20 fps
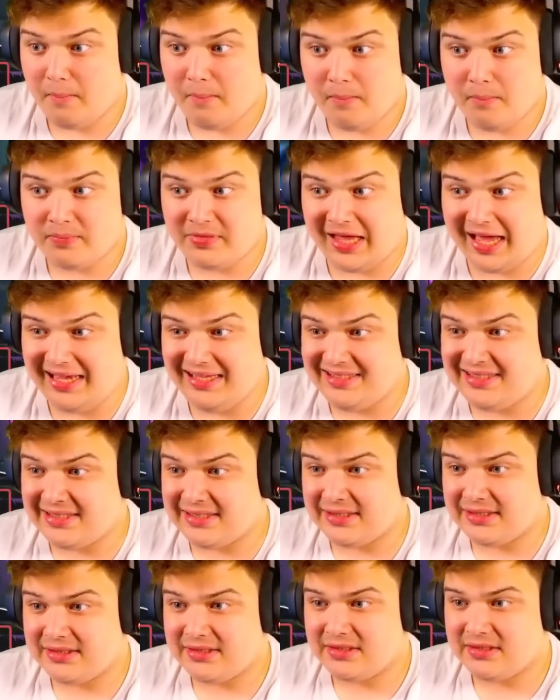Ninth.
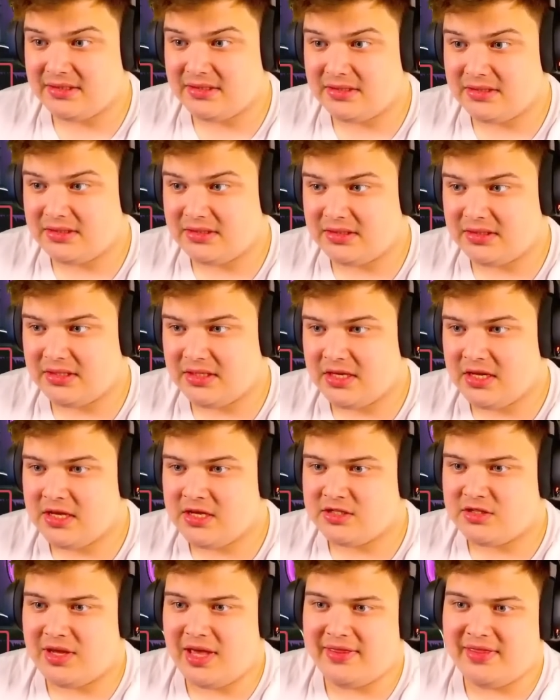
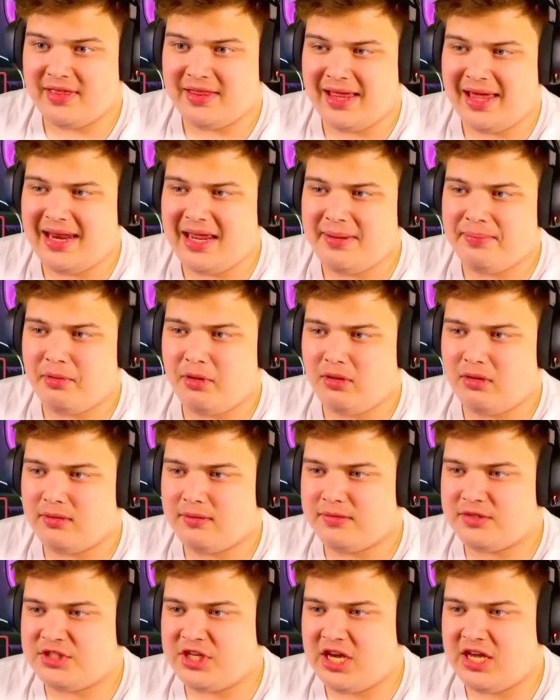So, yeah, the lightning bolt
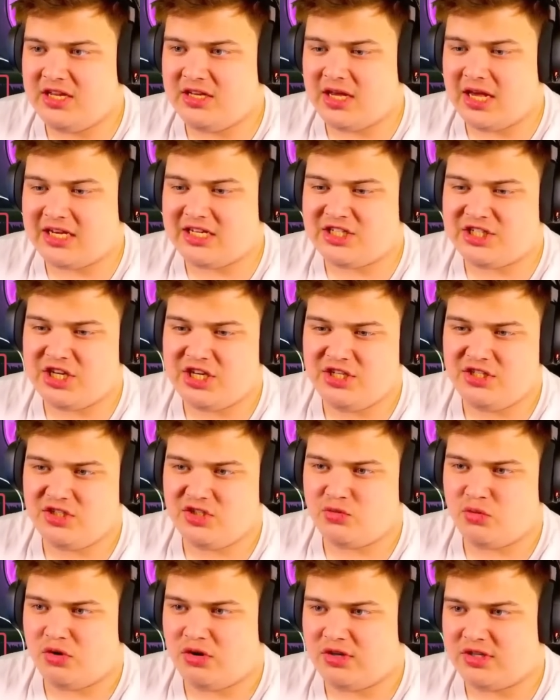exchanges
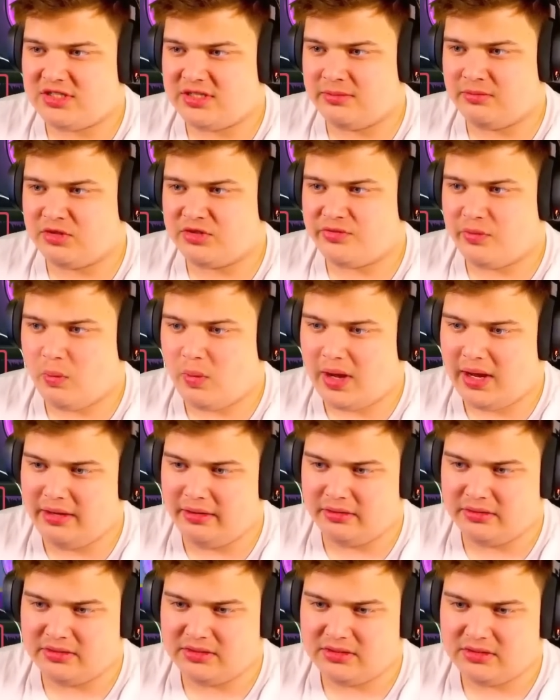one of the symbols for
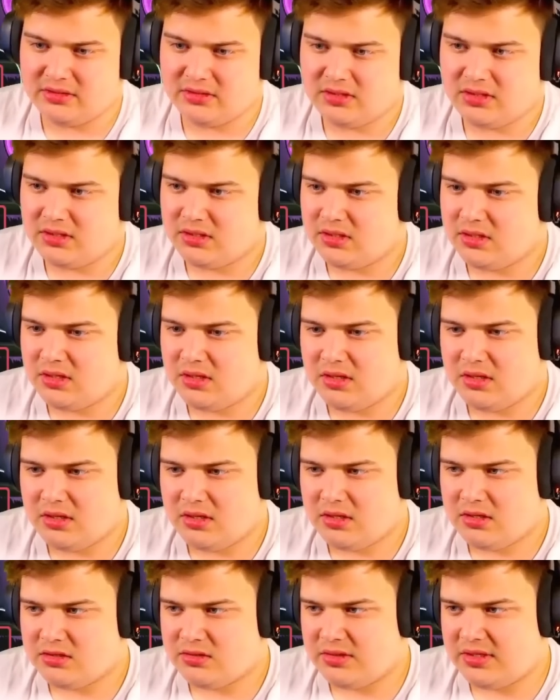wilds.
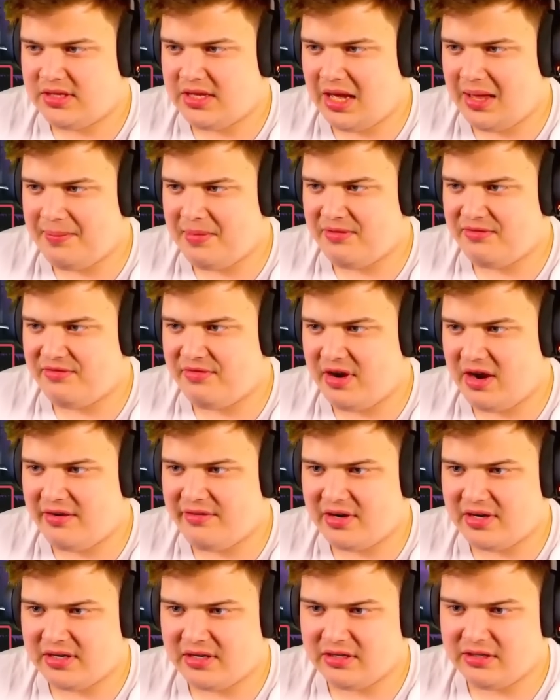It can be very,
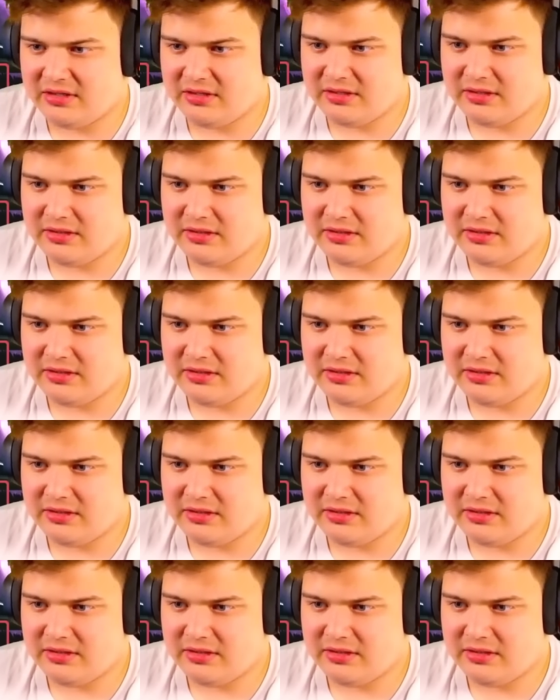very good.